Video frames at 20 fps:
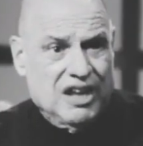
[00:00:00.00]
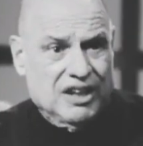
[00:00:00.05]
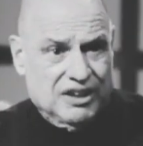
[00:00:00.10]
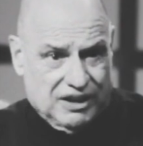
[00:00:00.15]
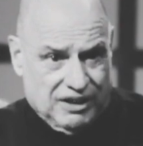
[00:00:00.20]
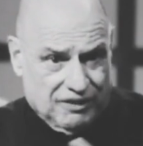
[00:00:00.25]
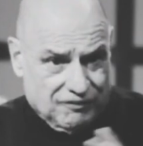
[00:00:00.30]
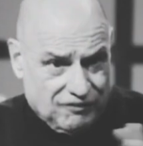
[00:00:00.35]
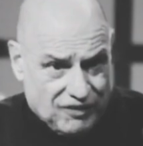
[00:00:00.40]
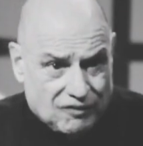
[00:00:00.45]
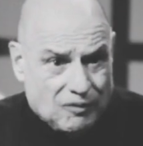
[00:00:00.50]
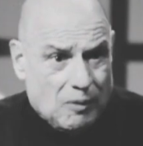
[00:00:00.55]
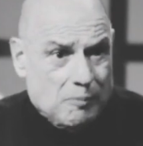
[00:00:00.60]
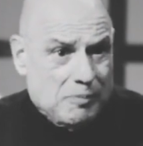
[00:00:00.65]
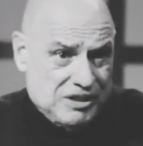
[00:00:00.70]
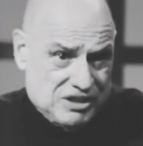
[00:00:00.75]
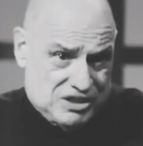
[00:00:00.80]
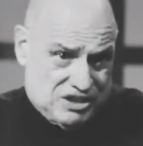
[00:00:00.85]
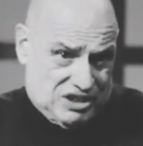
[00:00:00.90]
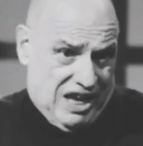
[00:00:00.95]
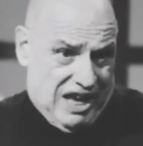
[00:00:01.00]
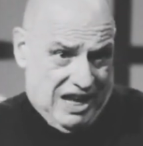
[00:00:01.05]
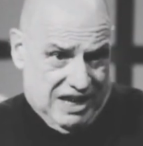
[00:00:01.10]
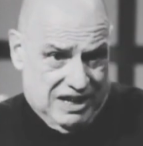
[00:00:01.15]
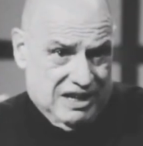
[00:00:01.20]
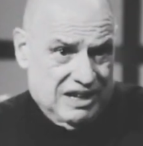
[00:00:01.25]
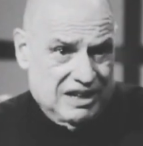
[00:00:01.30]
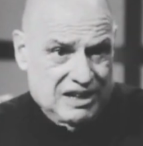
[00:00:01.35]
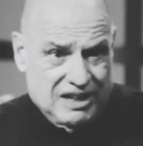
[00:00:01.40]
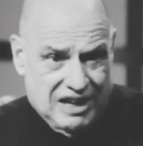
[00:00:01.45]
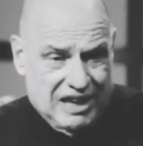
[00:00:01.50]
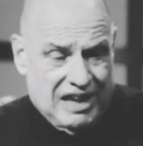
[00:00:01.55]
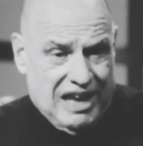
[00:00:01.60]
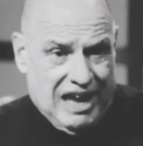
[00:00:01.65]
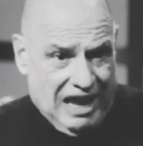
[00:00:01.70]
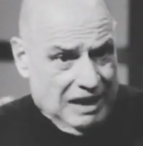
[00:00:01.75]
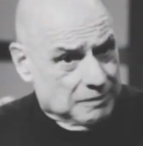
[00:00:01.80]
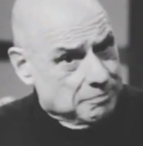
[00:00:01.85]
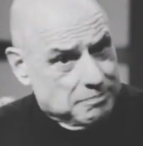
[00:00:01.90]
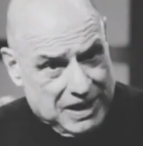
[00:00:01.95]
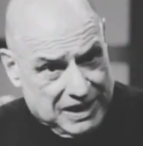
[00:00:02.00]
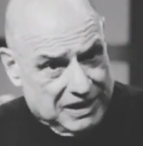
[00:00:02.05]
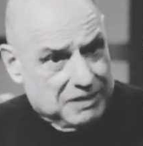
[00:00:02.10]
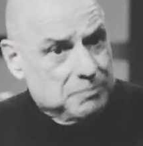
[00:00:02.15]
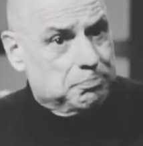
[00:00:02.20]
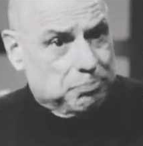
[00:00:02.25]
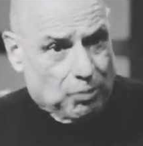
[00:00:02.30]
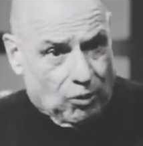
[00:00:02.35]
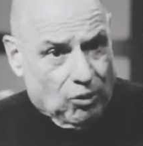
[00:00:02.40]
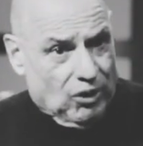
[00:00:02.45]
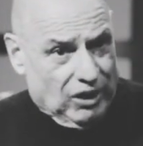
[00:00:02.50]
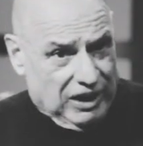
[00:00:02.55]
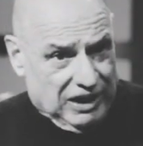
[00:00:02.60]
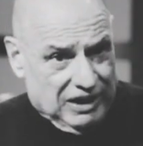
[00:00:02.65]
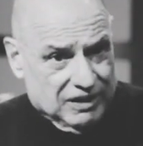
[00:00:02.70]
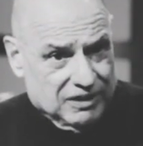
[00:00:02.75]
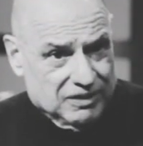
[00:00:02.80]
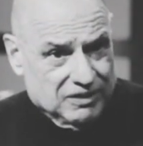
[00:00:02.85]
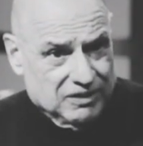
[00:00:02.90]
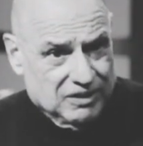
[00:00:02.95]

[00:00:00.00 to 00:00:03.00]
that have ever been said, and made it boring?